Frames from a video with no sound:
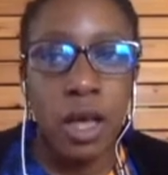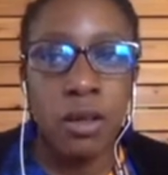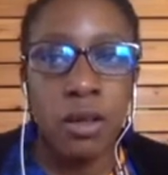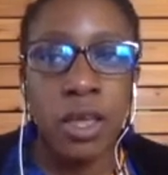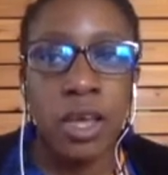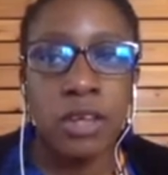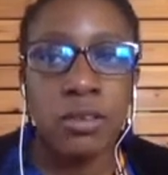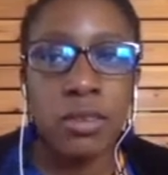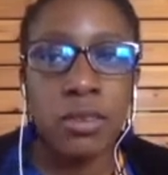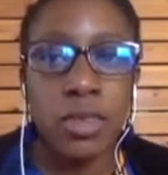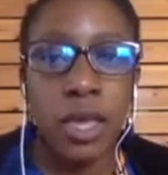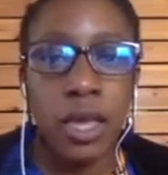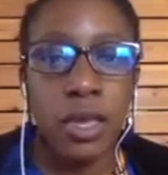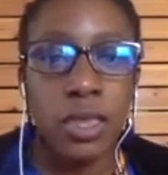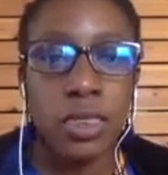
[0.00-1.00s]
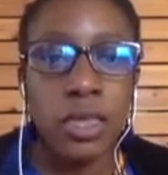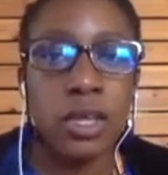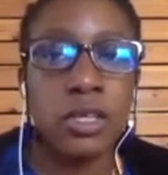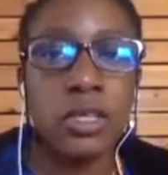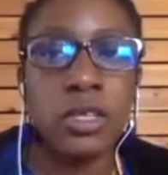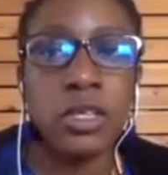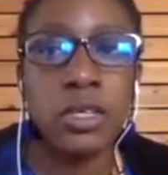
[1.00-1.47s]
I'd like to thank the
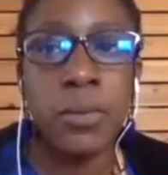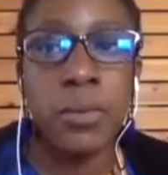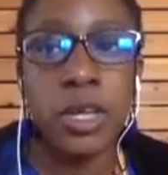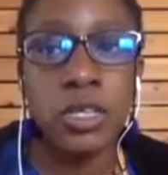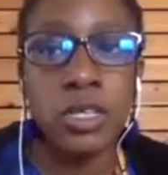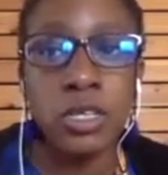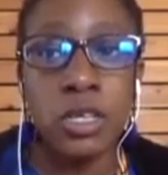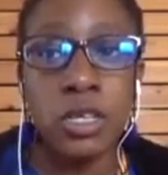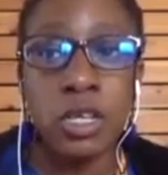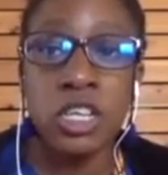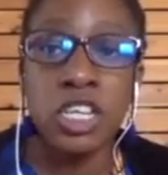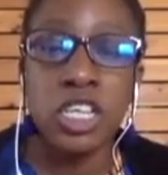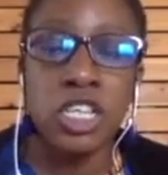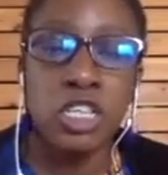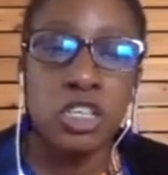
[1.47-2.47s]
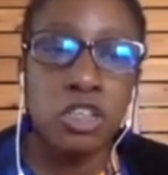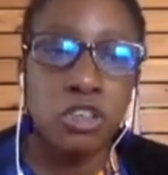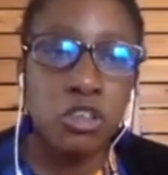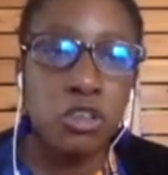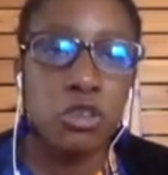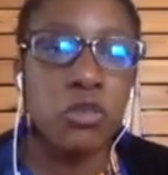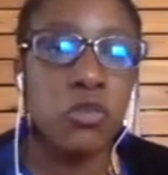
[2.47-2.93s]
HHMI Janelia
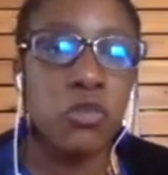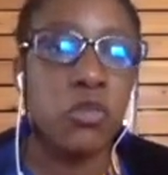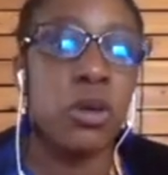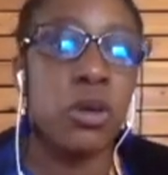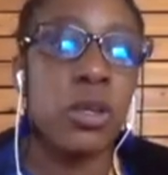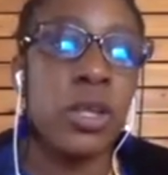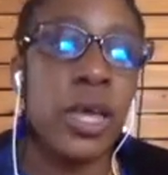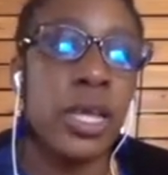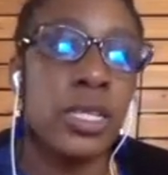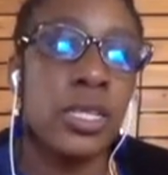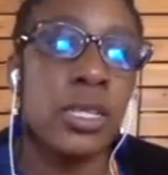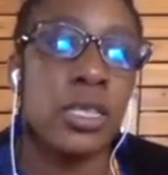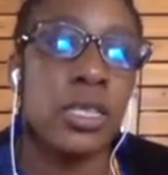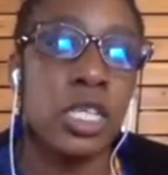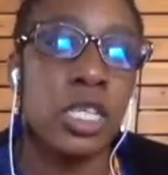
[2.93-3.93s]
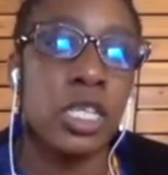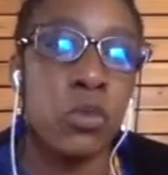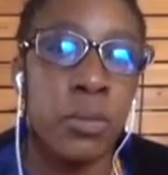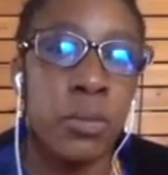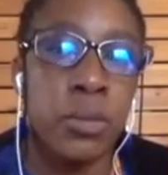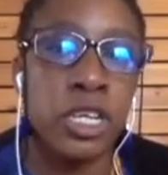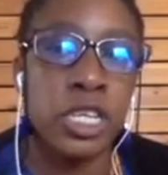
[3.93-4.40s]
Institute for organizing these
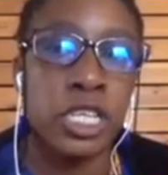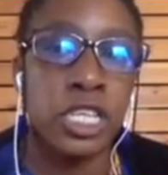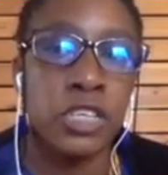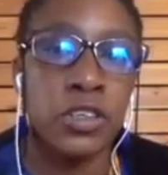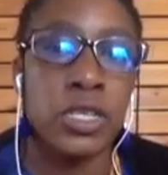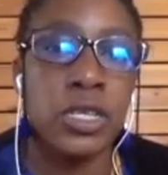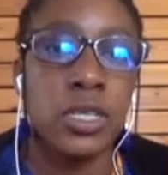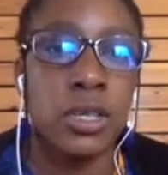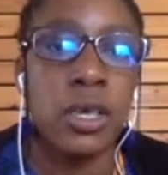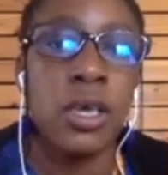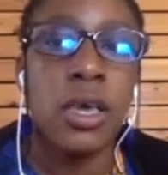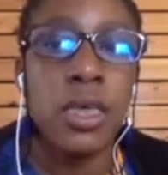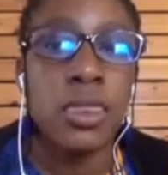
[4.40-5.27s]
webinar series,